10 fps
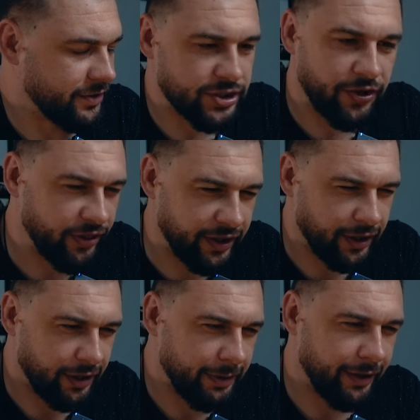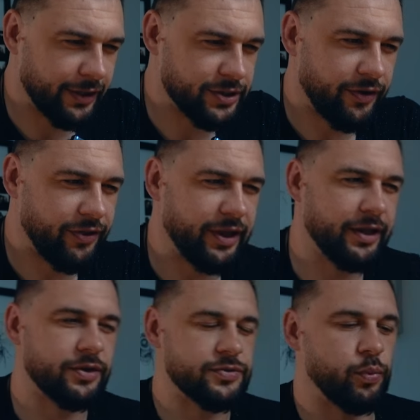just thinking about it do you
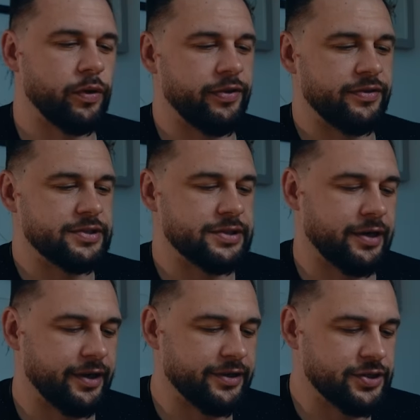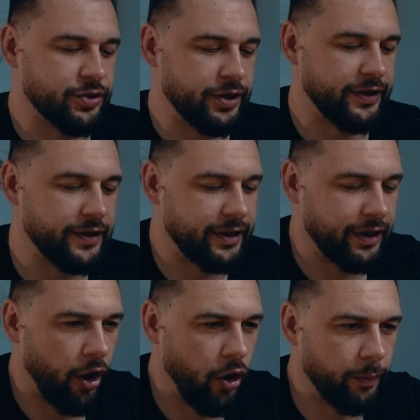think it's worth starting doing it at
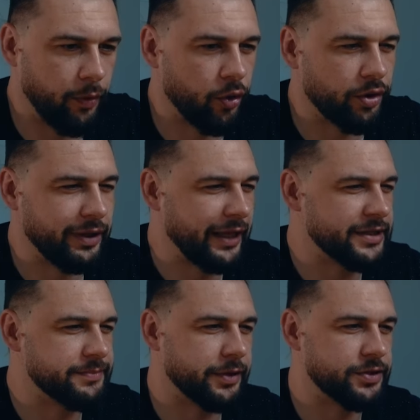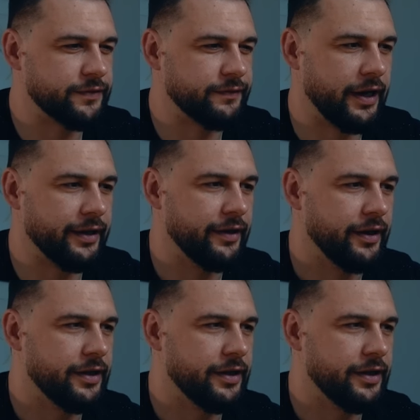home or like it's better to find